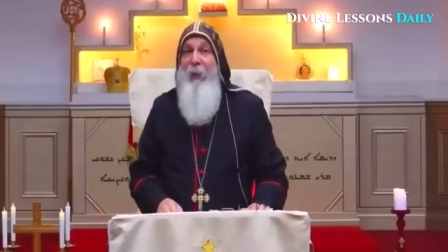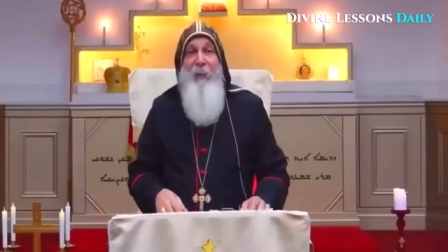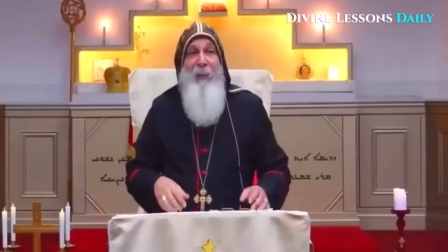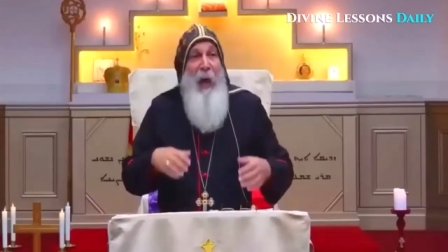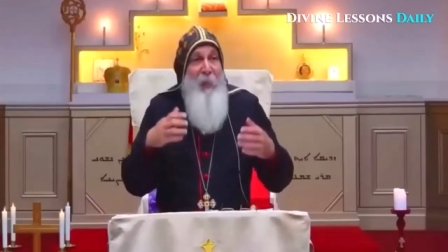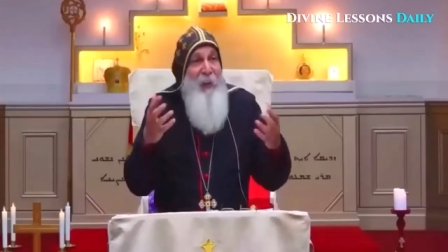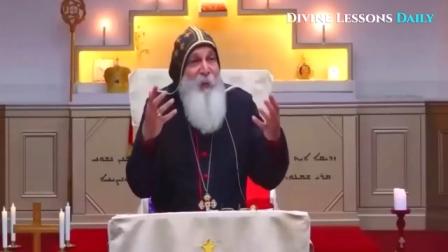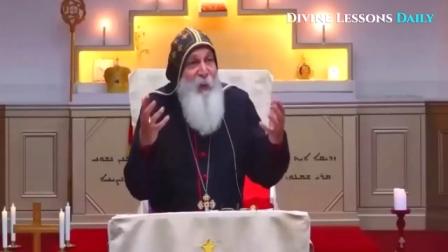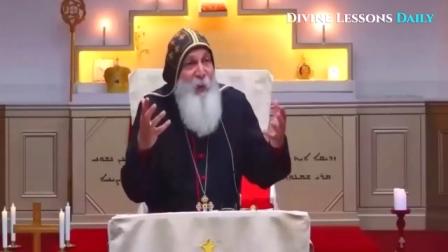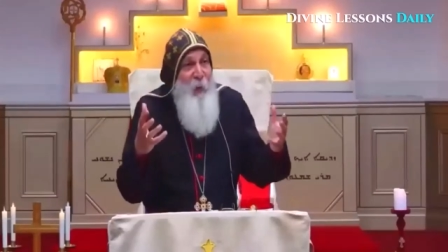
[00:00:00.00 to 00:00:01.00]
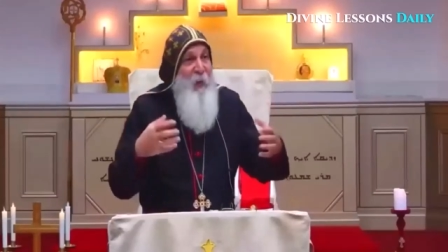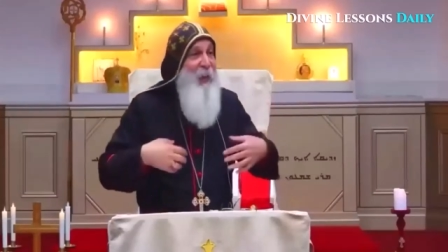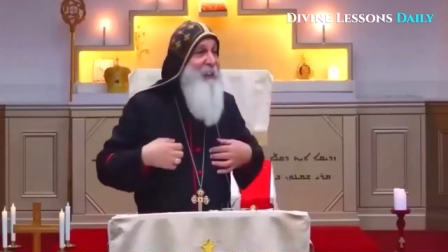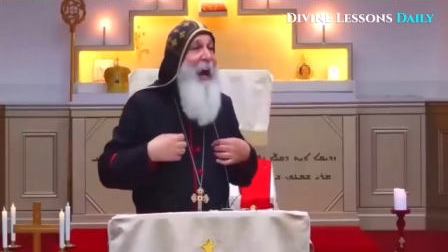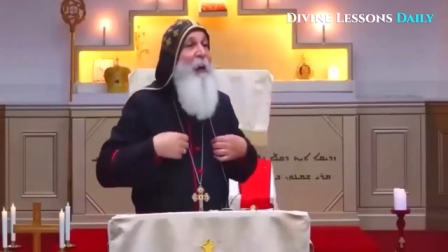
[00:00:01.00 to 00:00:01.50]
Nothing to do with
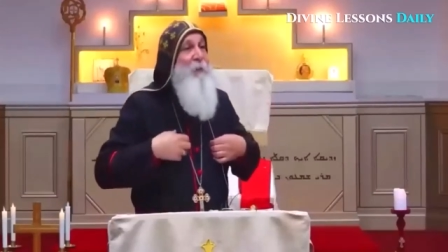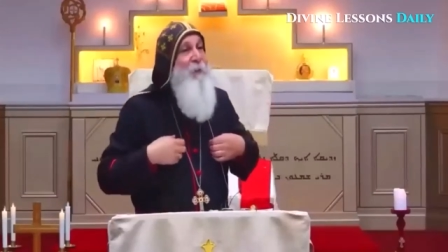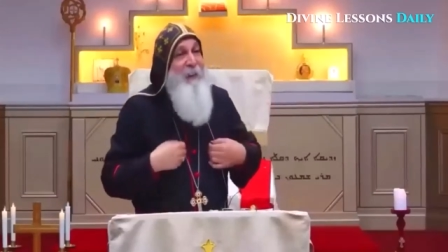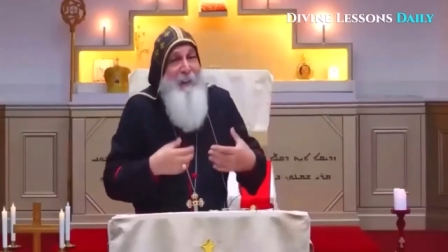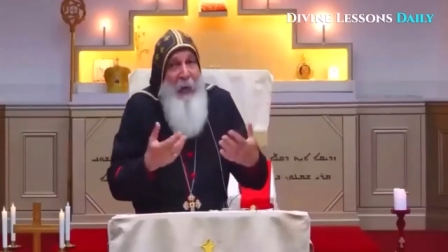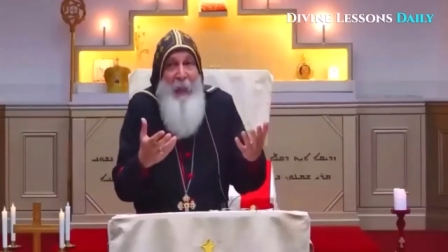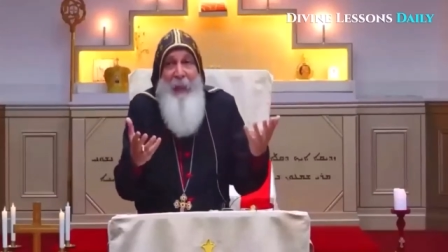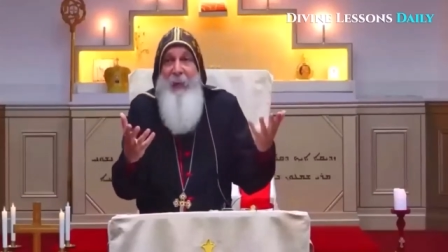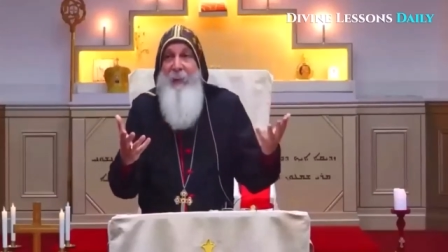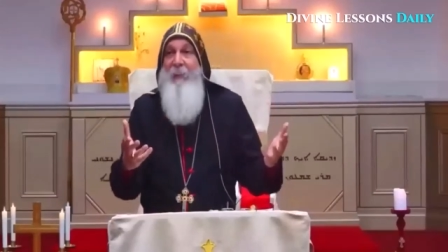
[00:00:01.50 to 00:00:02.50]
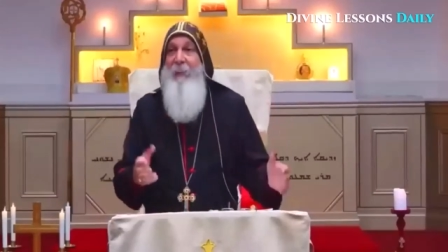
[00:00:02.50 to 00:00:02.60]
this outfit. Nothing.